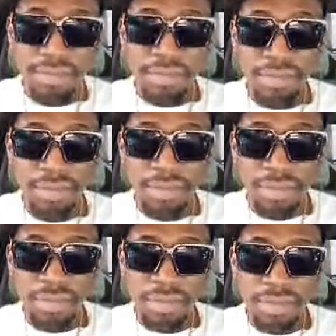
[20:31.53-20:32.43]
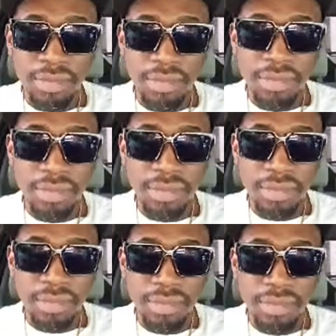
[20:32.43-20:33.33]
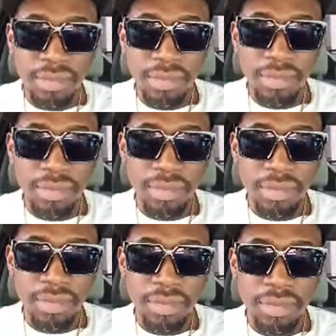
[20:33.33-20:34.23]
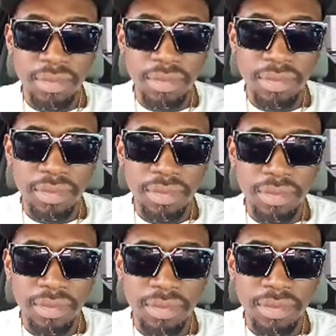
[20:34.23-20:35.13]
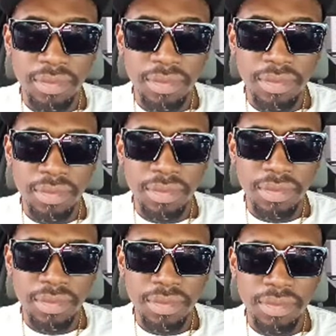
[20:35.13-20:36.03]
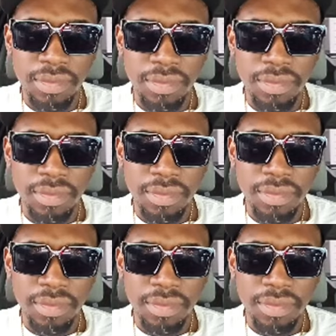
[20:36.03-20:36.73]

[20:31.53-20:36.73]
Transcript: No one is speaking in this clip.